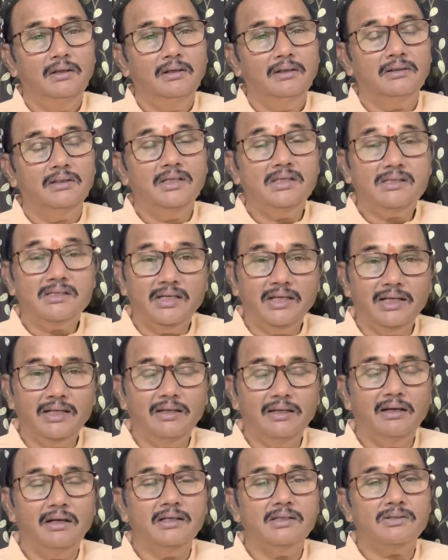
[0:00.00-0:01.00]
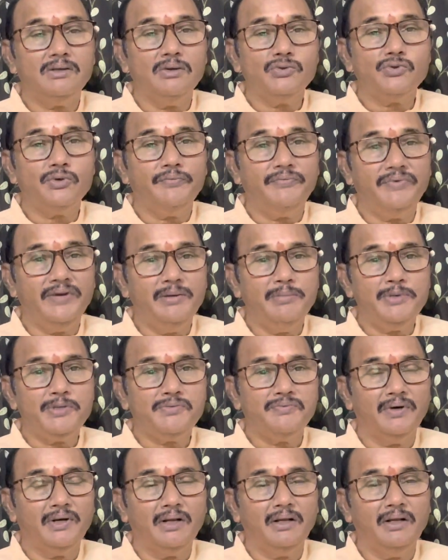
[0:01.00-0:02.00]
this area is also famous
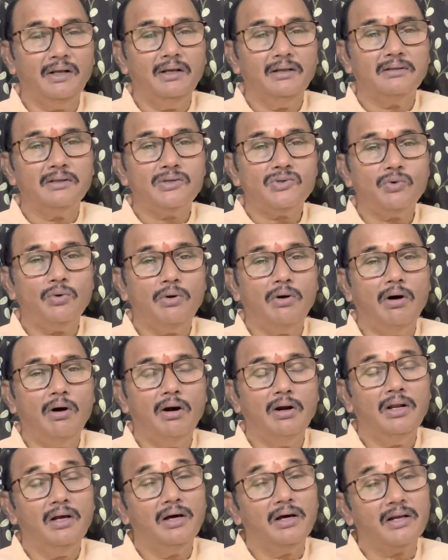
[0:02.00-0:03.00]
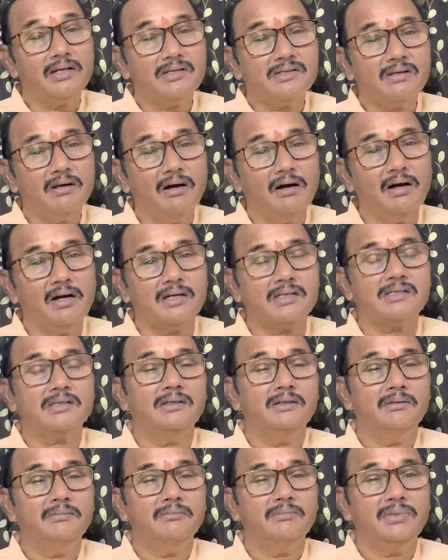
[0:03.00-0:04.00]
for the so-called resorts.
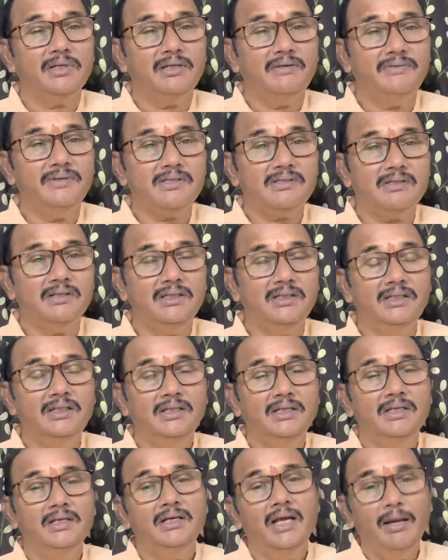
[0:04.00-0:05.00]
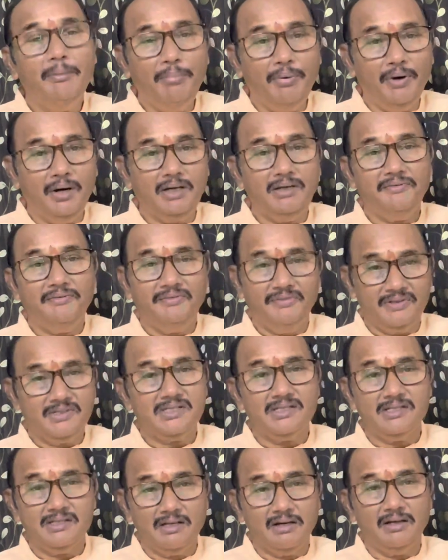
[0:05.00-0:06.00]
Previously, a part of it
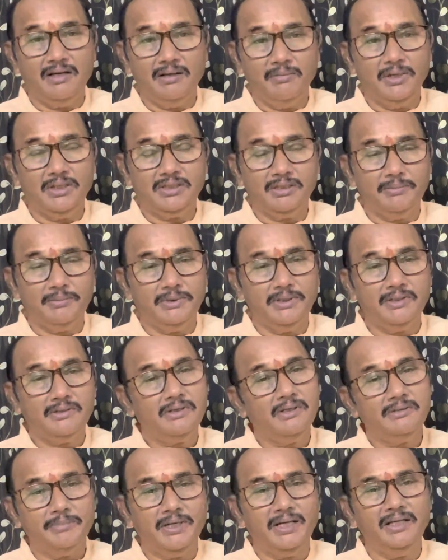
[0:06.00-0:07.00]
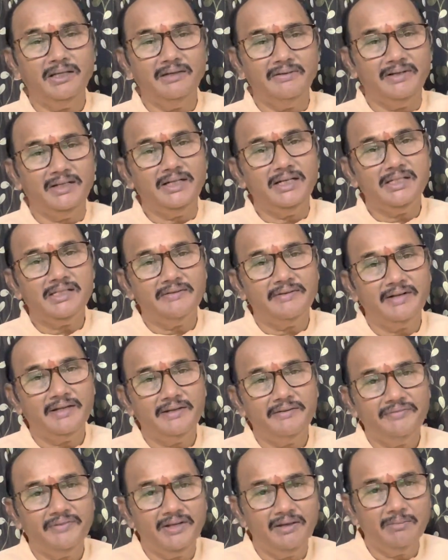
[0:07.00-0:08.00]
was in Himachal Pradesh, but anyway, it is a
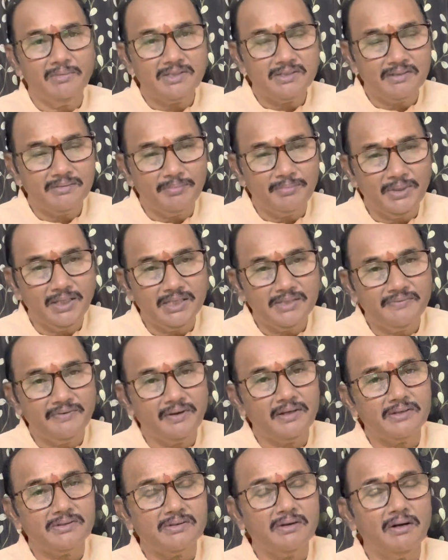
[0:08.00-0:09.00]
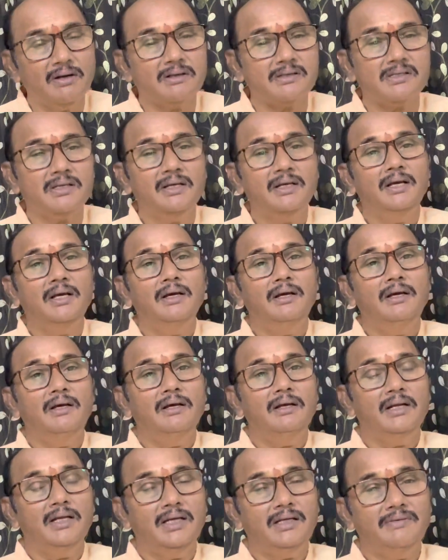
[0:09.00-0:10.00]
very famous place for resorts.
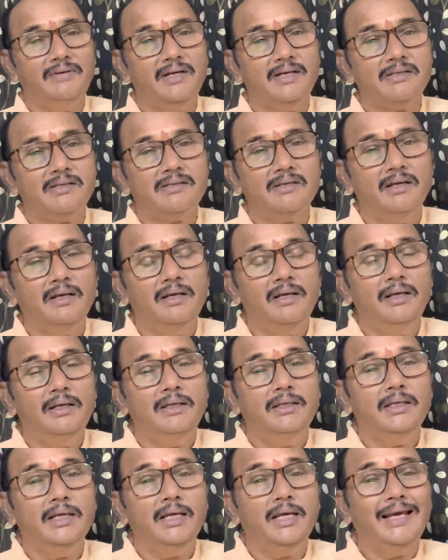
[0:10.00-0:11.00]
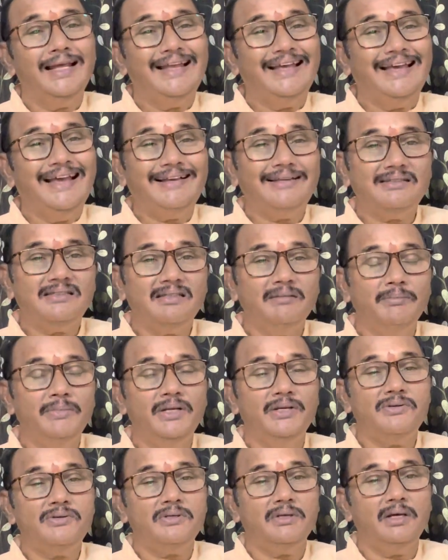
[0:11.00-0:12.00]
Likewise, an
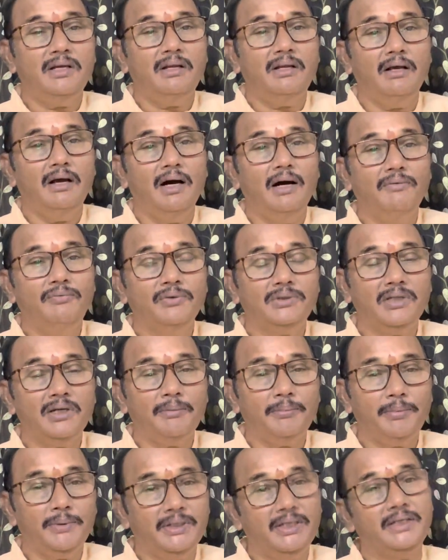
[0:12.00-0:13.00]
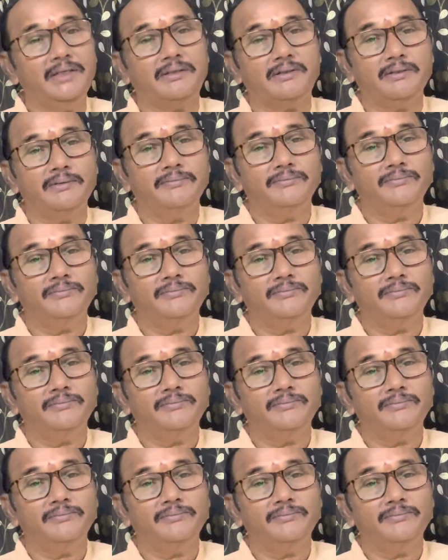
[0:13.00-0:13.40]
ex-minister of Uttar Pradesh,